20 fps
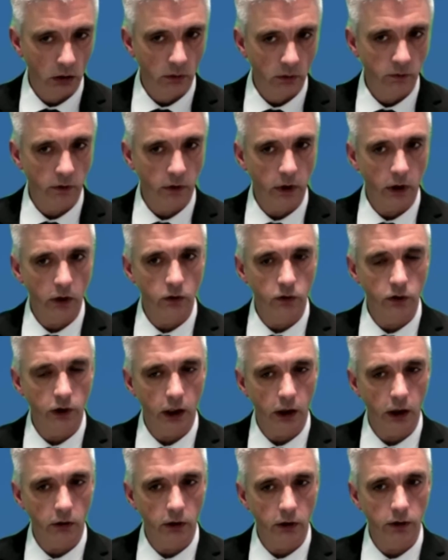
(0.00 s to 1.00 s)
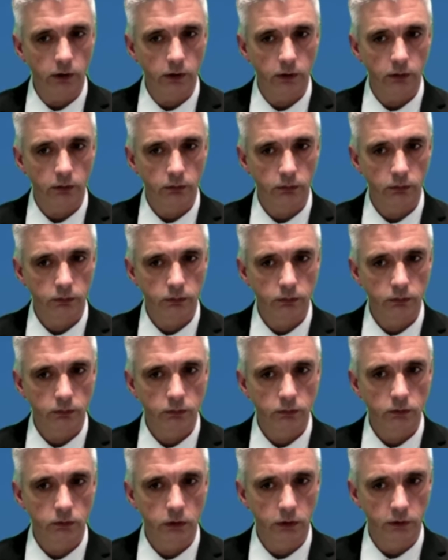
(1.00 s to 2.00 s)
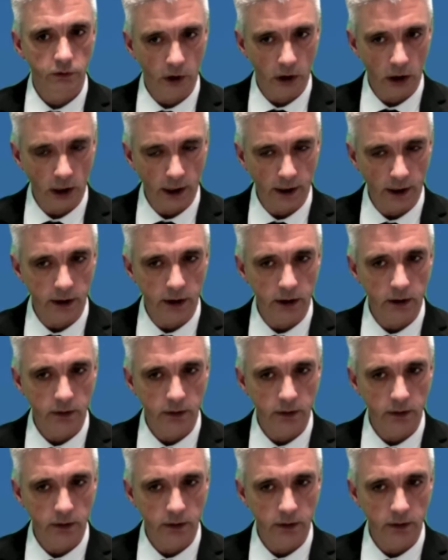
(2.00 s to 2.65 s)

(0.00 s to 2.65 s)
for those areas, for cladding.